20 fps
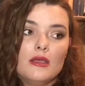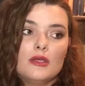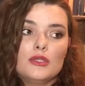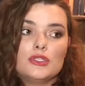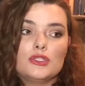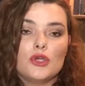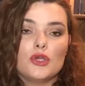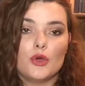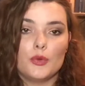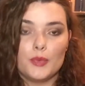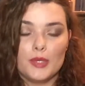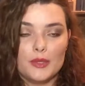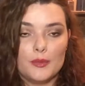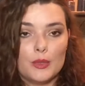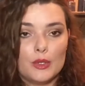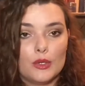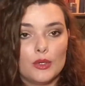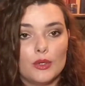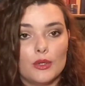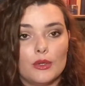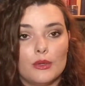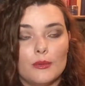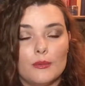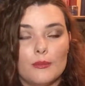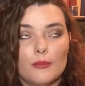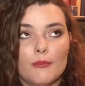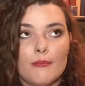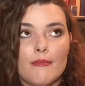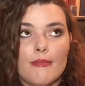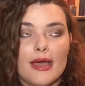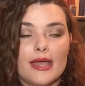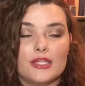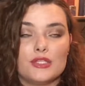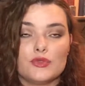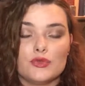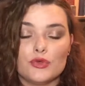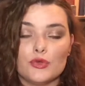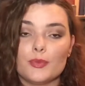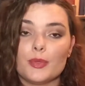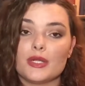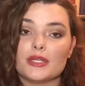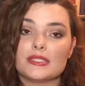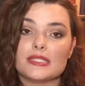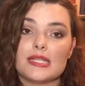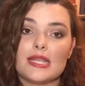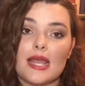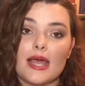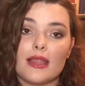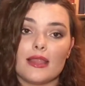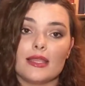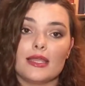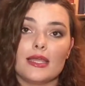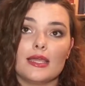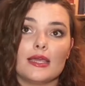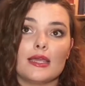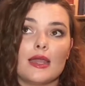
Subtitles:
show people my true personality